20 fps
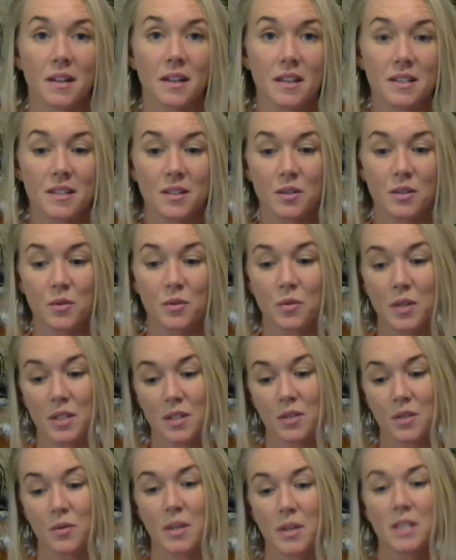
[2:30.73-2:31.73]
It's
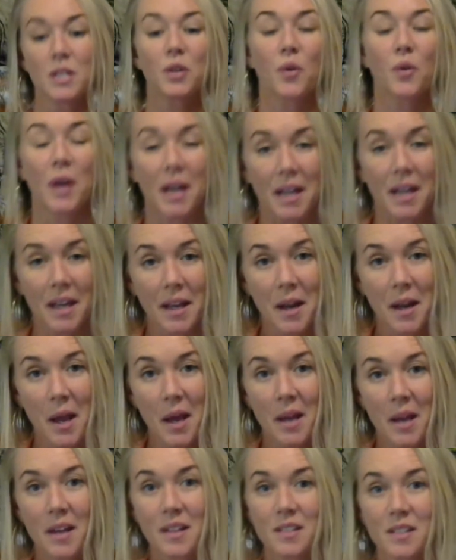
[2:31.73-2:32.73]
to integrate it,
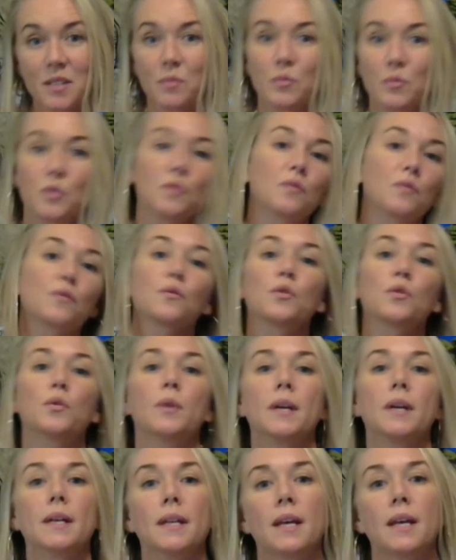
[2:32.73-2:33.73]
to move through
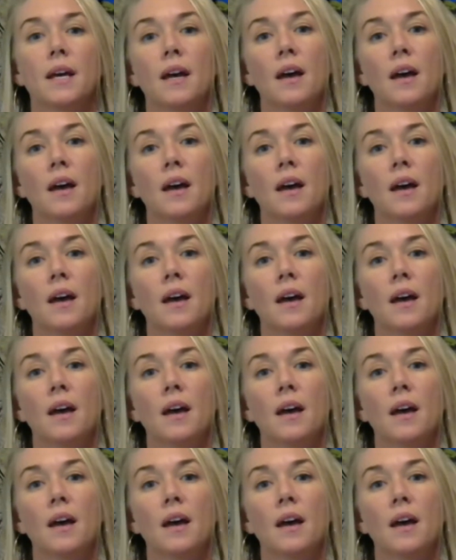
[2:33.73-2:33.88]
it,